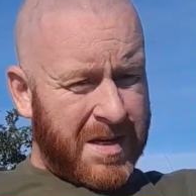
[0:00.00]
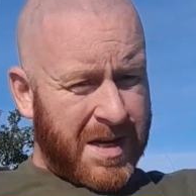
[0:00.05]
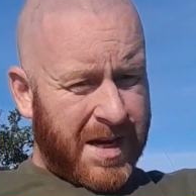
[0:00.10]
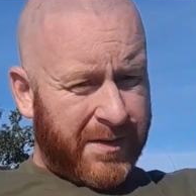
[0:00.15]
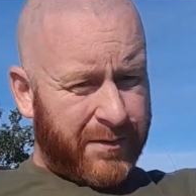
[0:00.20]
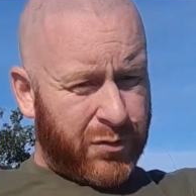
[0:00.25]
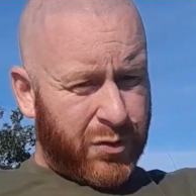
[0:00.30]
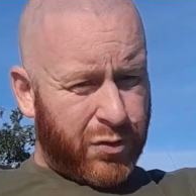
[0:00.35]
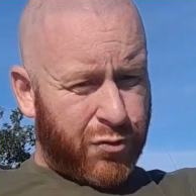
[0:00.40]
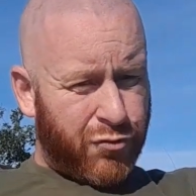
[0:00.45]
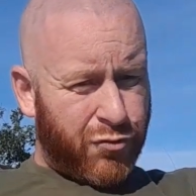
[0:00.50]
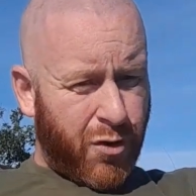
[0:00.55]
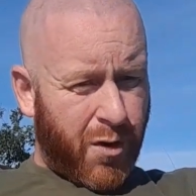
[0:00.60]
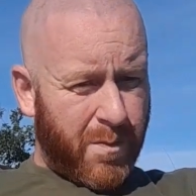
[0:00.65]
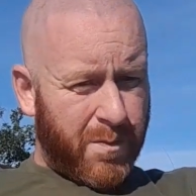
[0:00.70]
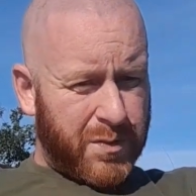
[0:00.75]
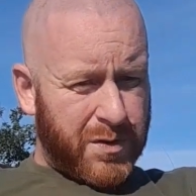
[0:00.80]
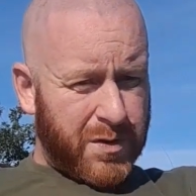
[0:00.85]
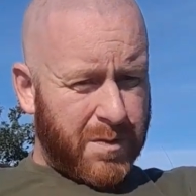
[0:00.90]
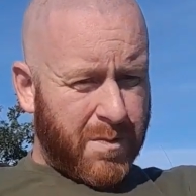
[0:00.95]
I've just
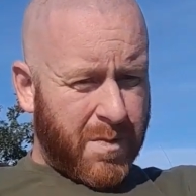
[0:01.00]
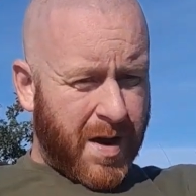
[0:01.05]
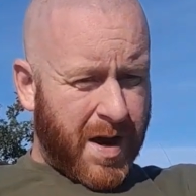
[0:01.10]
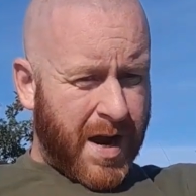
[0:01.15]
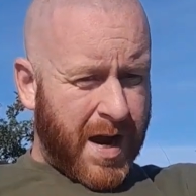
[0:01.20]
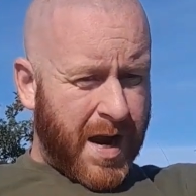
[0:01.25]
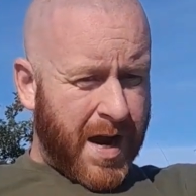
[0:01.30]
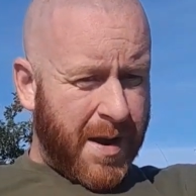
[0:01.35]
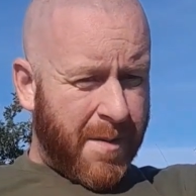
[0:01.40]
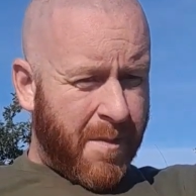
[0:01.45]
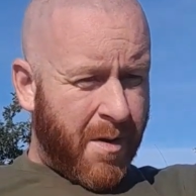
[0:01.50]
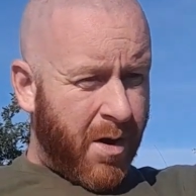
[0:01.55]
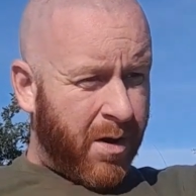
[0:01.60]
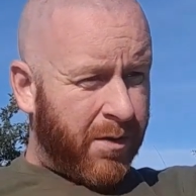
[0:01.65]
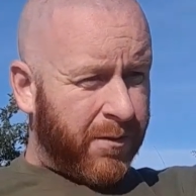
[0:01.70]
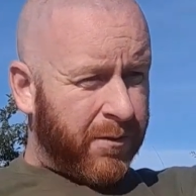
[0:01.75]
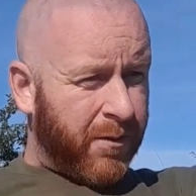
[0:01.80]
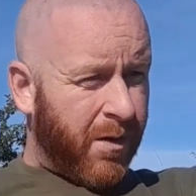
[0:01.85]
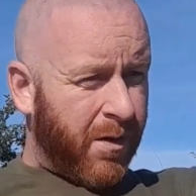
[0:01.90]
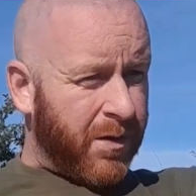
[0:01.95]
dropped my marker
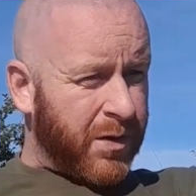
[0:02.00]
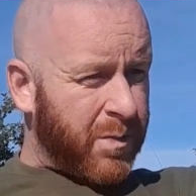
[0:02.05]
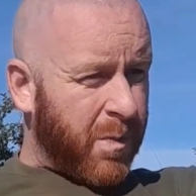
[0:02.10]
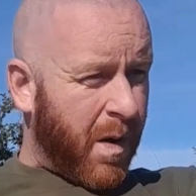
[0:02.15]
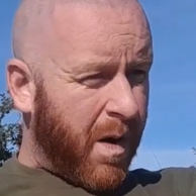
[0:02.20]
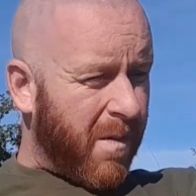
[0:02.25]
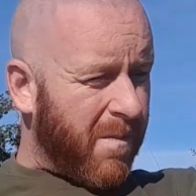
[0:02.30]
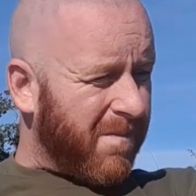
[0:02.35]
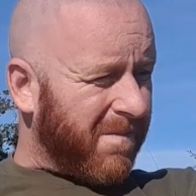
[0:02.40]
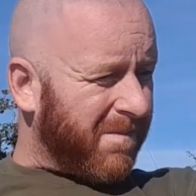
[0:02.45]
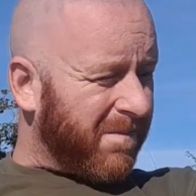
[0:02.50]
float on the spot.